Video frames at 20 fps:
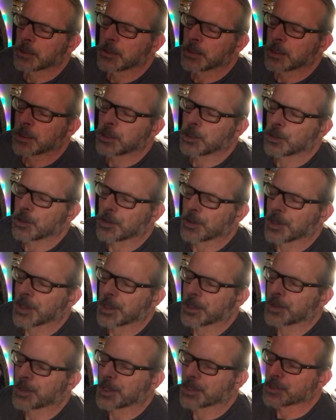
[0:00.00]

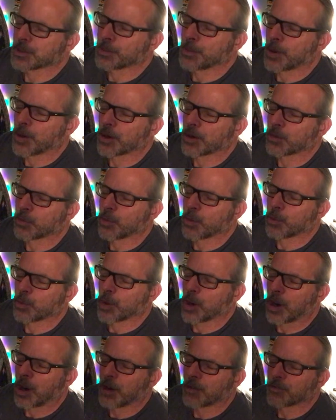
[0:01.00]
and that's a part of what
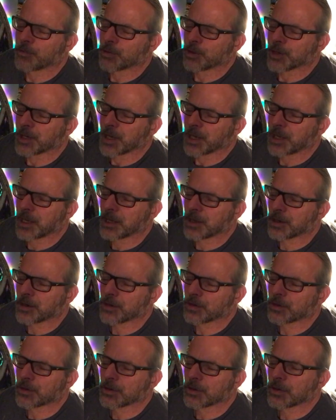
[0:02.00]
we're offering
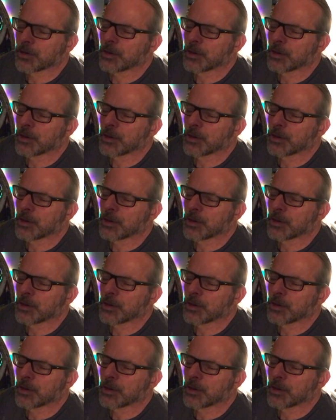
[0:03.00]
here,